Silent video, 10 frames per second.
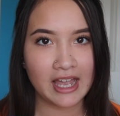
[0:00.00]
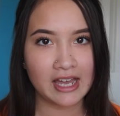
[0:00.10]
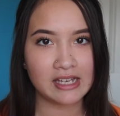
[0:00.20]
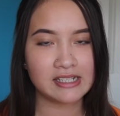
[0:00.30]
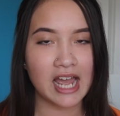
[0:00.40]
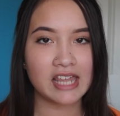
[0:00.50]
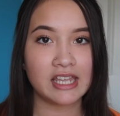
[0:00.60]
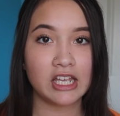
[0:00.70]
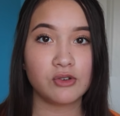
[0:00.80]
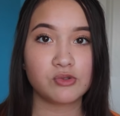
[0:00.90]
and I
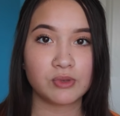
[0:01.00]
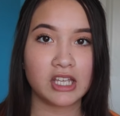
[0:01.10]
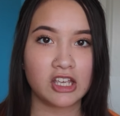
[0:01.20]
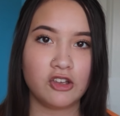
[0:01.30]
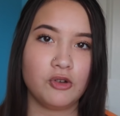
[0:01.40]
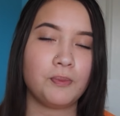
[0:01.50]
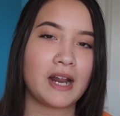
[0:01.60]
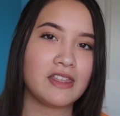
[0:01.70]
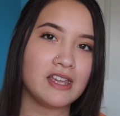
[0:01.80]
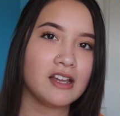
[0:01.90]
think it was really cute, but
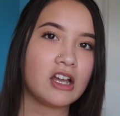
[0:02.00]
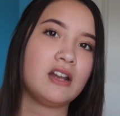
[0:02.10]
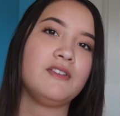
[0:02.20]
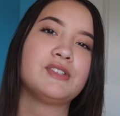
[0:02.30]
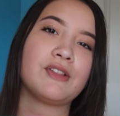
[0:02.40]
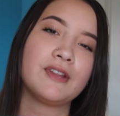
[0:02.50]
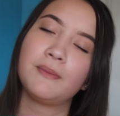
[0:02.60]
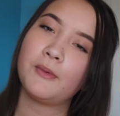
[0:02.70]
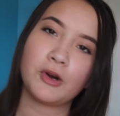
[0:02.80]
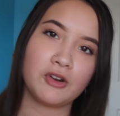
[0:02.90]
I think it could have used a little
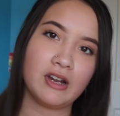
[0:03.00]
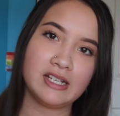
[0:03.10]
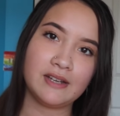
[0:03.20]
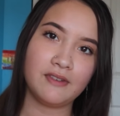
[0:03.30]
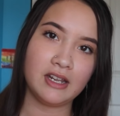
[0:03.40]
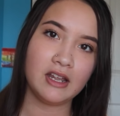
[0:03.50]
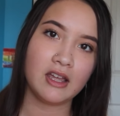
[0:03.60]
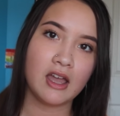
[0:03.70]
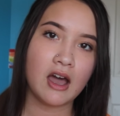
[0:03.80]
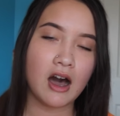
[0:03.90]
bit more creativity
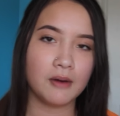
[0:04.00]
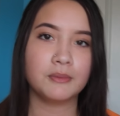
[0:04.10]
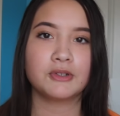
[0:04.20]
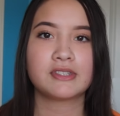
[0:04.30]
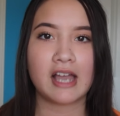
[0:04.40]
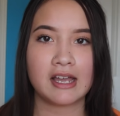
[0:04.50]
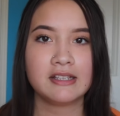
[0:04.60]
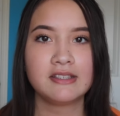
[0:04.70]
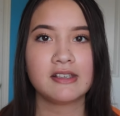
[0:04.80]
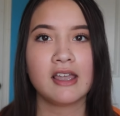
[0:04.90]
on both
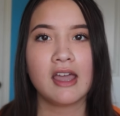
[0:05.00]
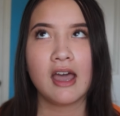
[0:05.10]
sides.